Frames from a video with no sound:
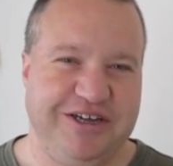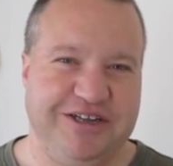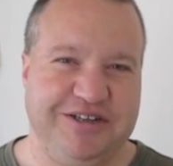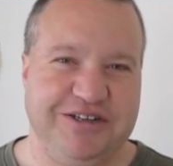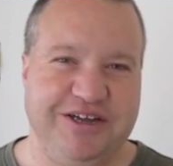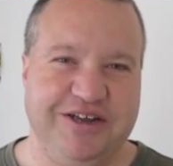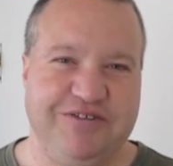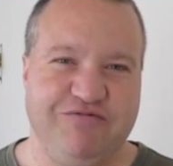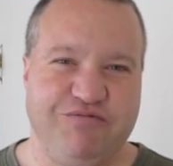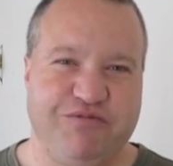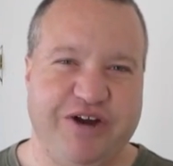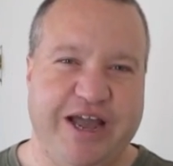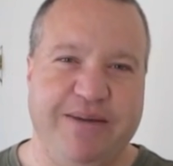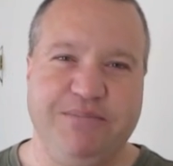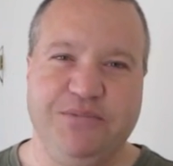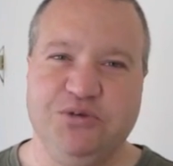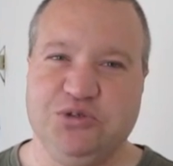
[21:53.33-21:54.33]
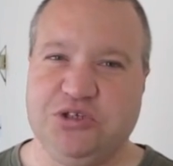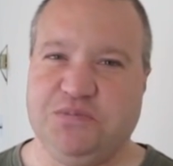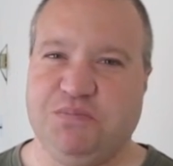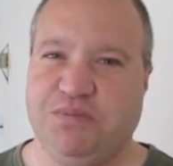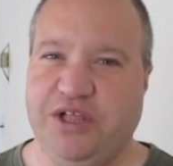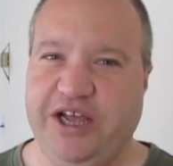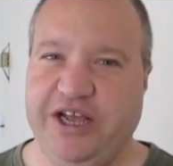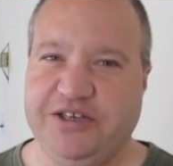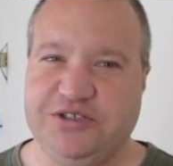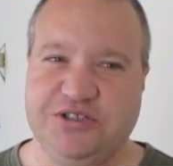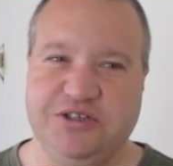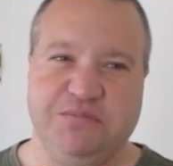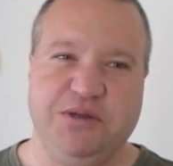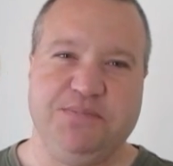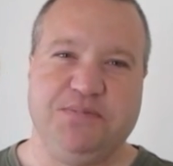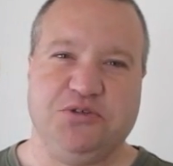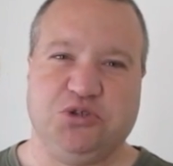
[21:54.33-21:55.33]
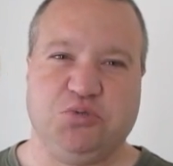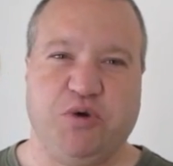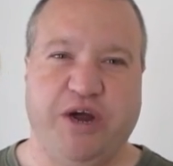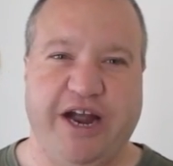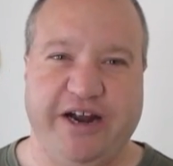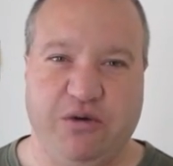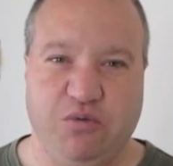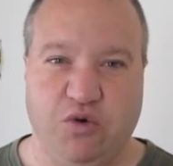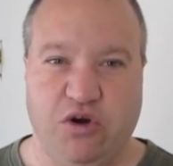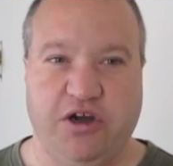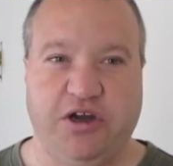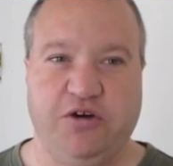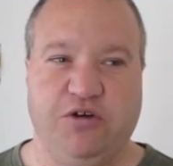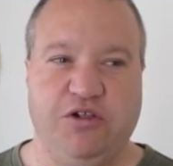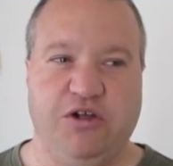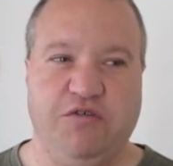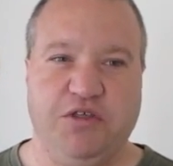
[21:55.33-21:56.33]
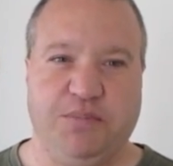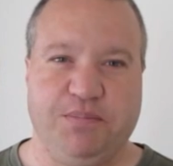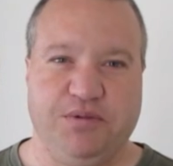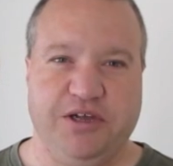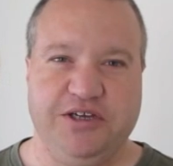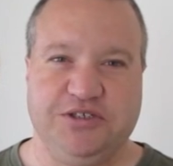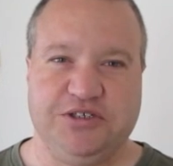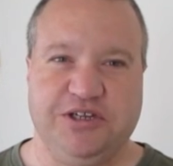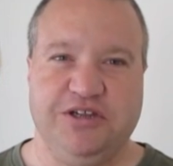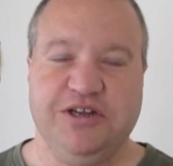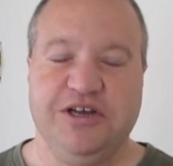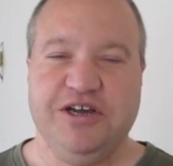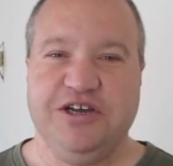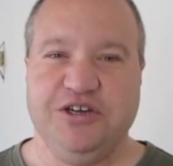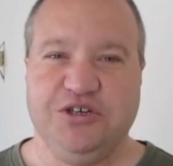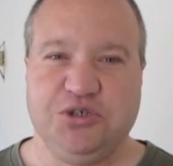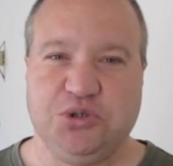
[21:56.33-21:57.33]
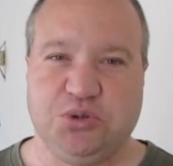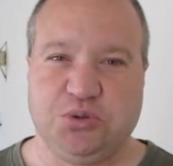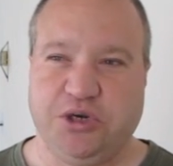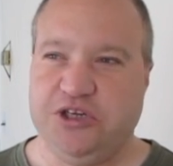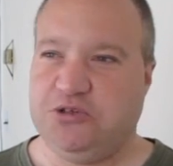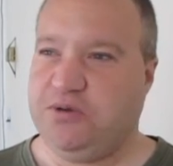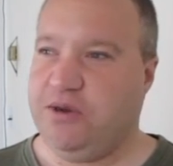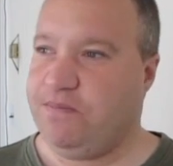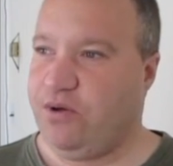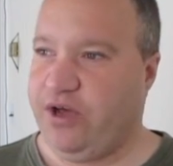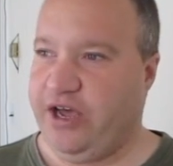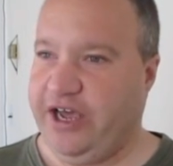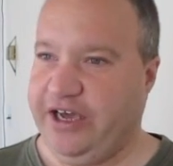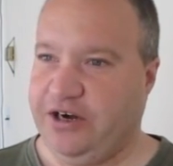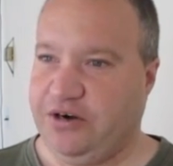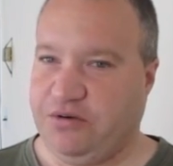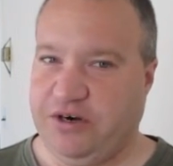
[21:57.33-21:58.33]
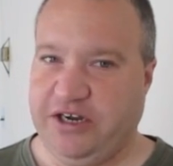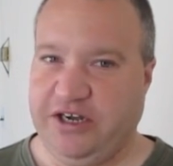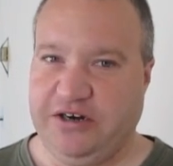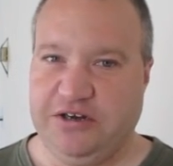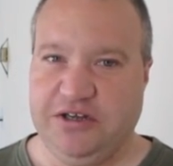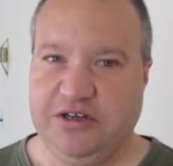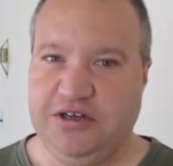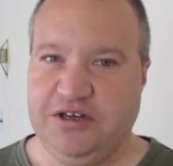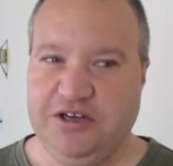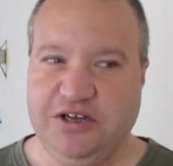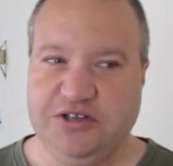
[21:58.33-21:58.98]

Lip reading: and rap music blasting, and people swagging walking all over the place, and strange people hanging around.